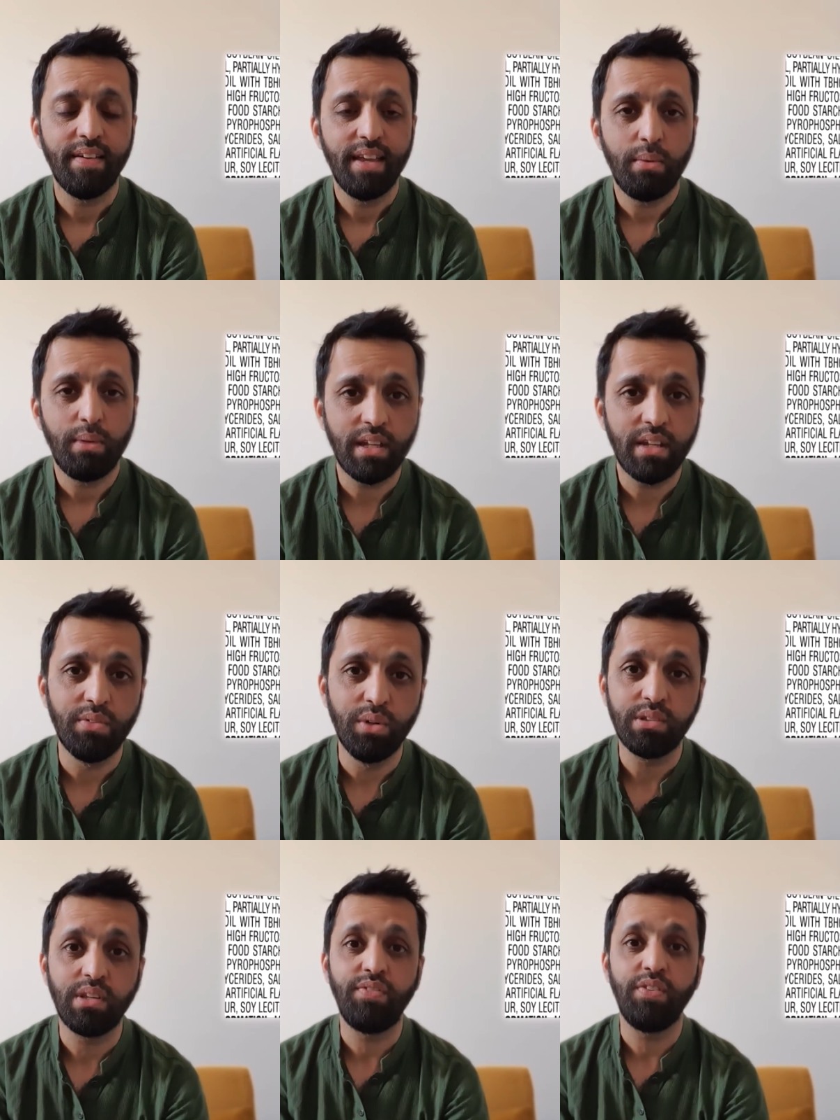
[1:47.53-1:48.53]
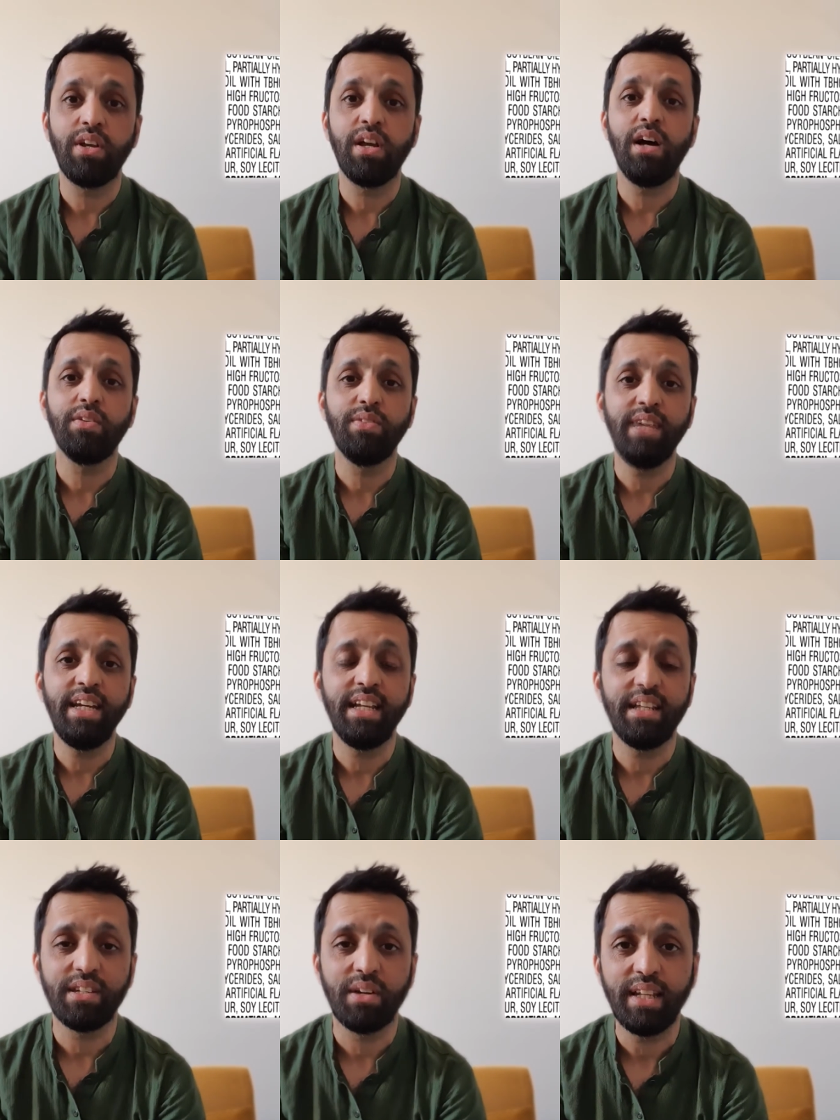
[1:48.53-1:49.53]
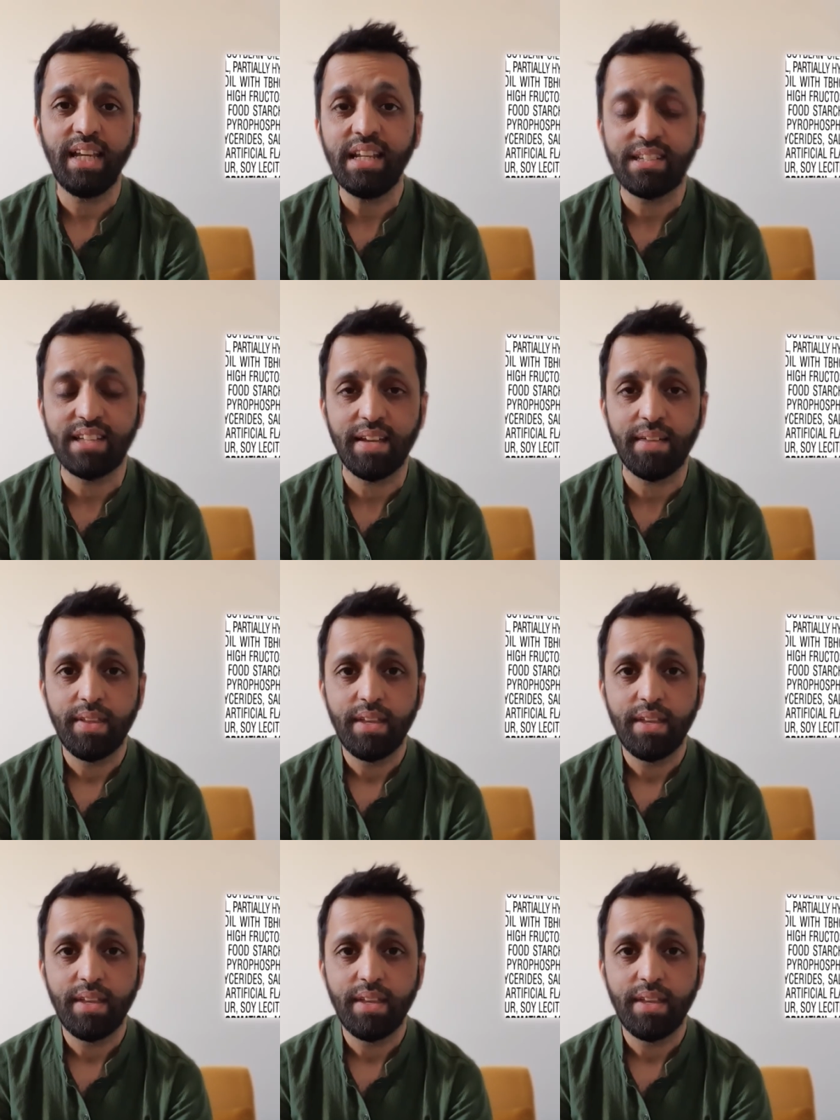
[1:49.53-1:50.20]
One of the rules, if you can't read it, don't eat it.